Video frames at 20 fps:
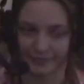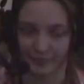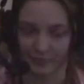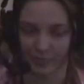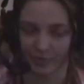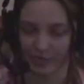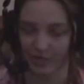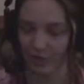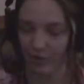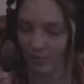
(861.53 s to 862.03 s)

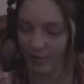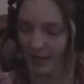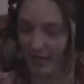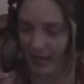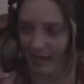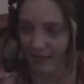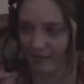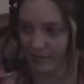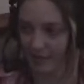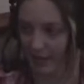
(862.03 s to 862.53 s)
We know we
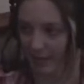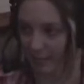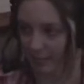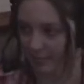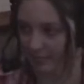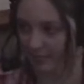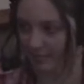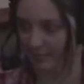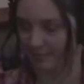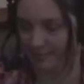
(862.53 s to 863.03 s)
have
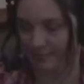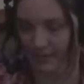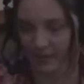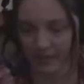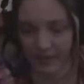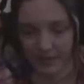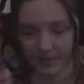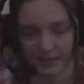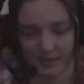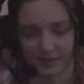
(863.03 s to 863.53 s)
depth,
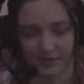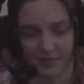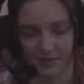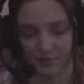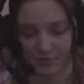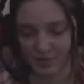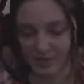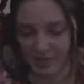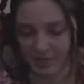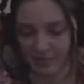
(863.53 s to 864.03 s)
so
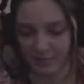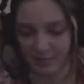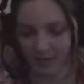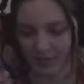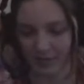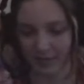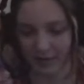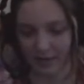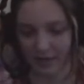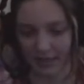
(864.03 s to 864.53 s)
we need to
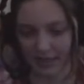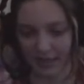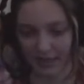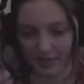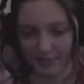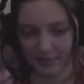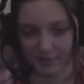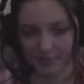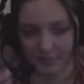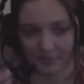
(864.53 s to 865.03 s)
play our
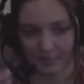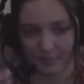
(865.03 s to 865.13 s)
game.